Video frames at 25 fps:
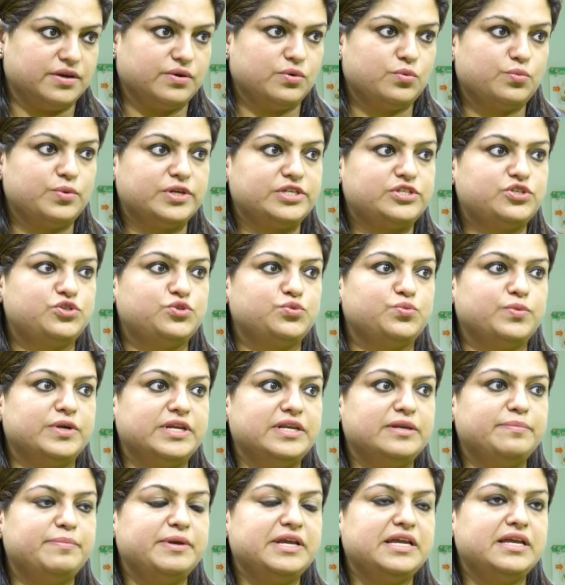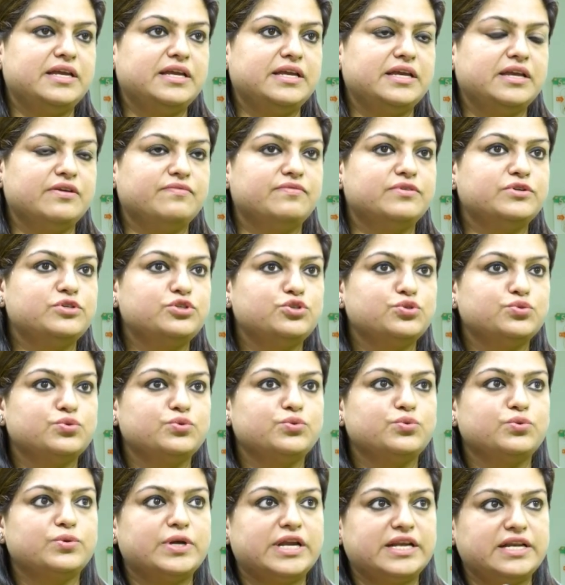which will be given
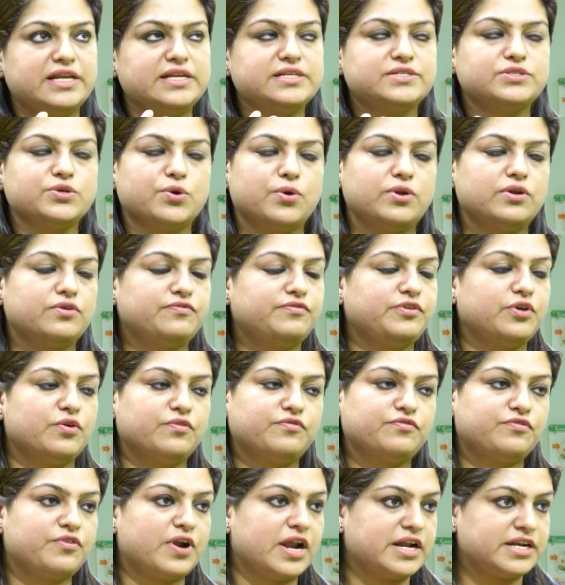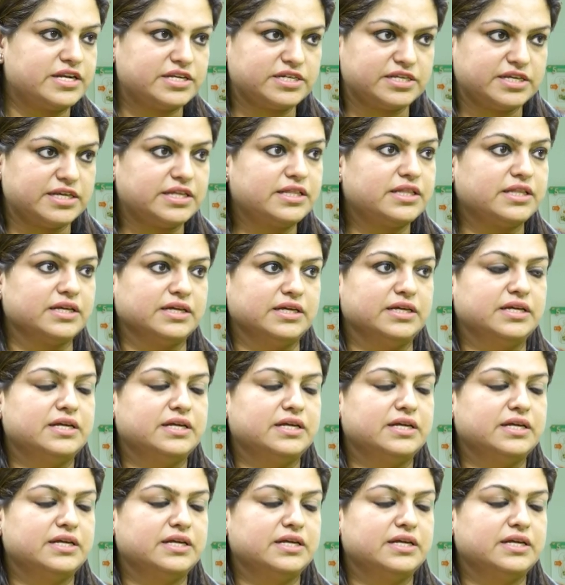to at least all of your front teeth.